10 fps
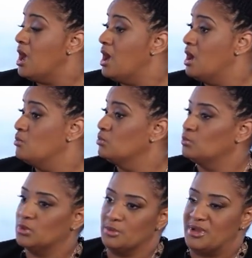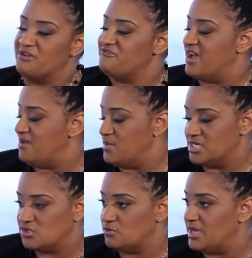We're about 5
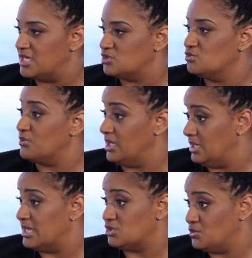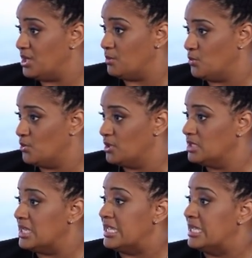minutes from Reagan National
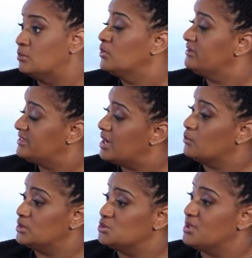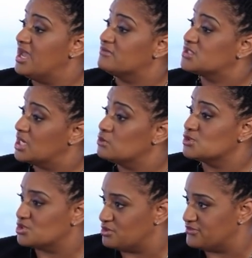Airport. And with that, we do have
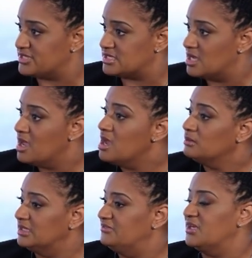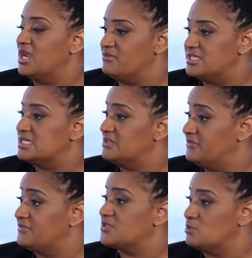shuttle service leaving every 10 to
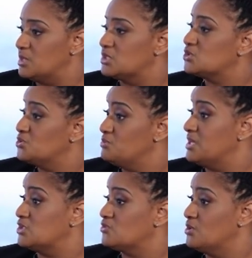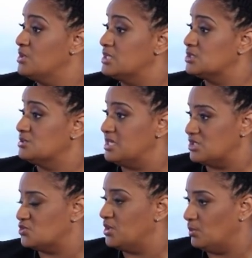15 minutes to the Metro into
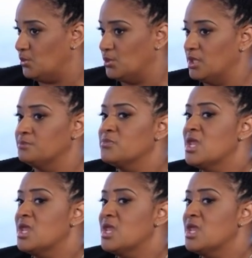National Airport.